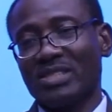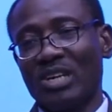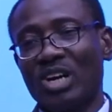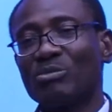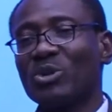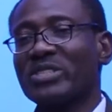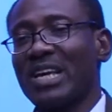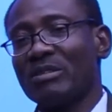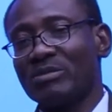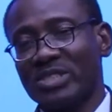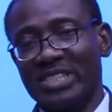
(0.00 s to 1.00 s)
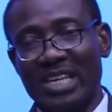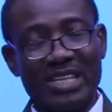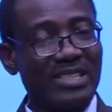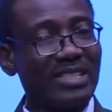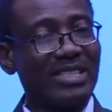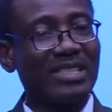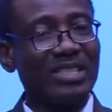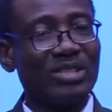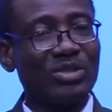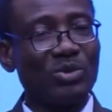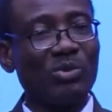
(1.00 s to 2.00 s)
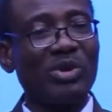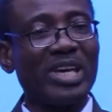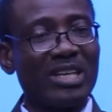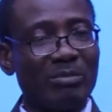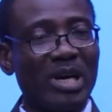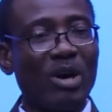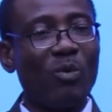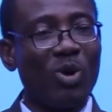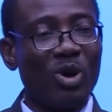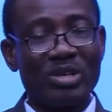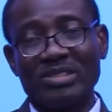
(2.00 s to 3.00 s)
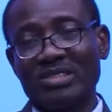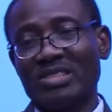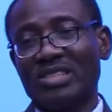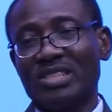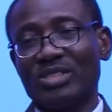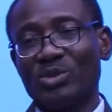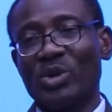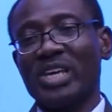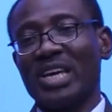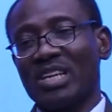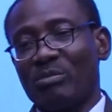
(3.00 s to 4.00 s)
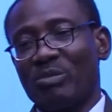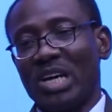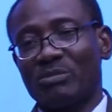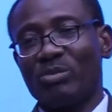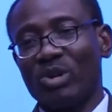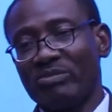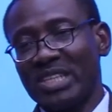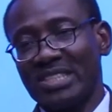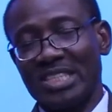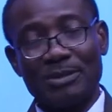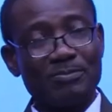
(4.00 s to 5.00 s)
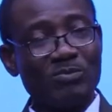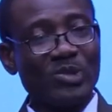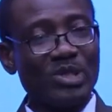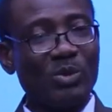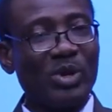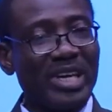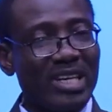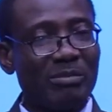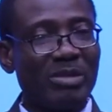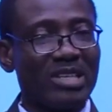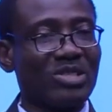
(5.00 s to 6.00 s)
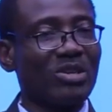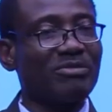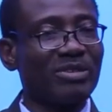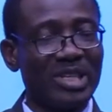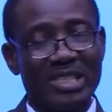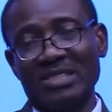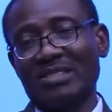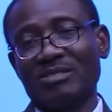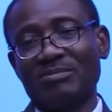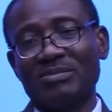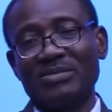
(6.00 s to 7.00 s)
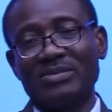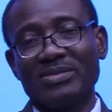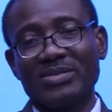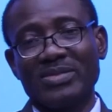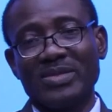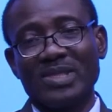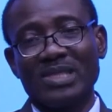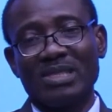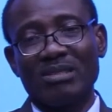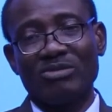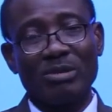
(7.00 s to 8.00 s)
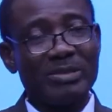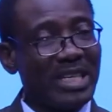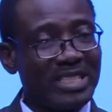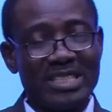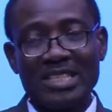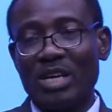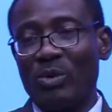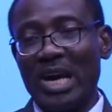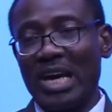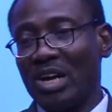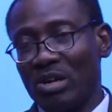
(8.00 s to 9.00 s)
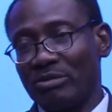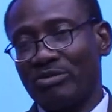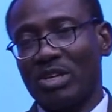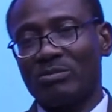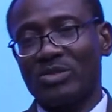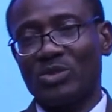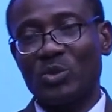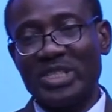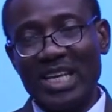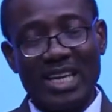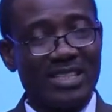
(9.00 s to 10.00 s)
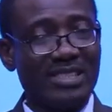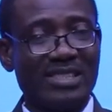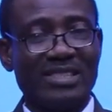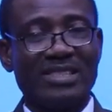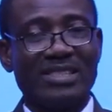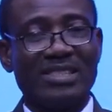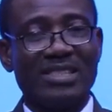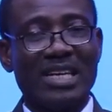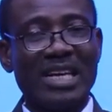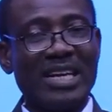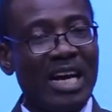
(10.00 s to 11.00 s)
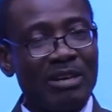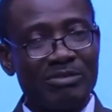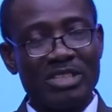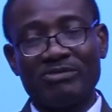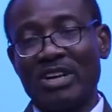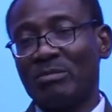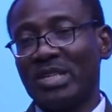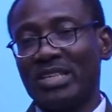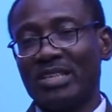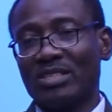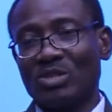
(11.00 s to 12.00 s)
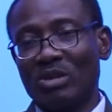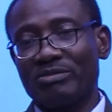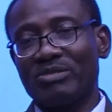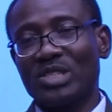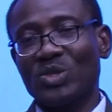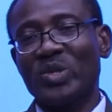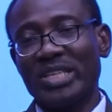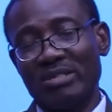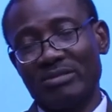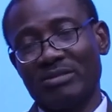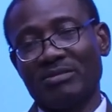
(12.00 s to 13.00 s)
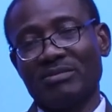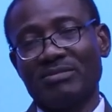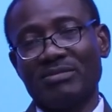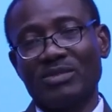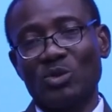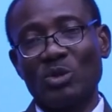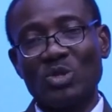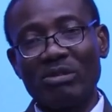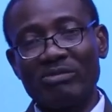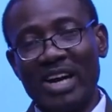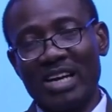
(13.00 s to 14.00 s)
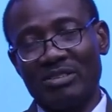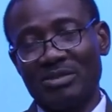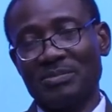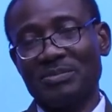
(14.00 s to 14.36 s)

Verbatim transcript: almost every day, you hear about war, you hear about poverty, you hear about suffering. From Nigeria, where I come from, today, an average family is suffering to live, to survive.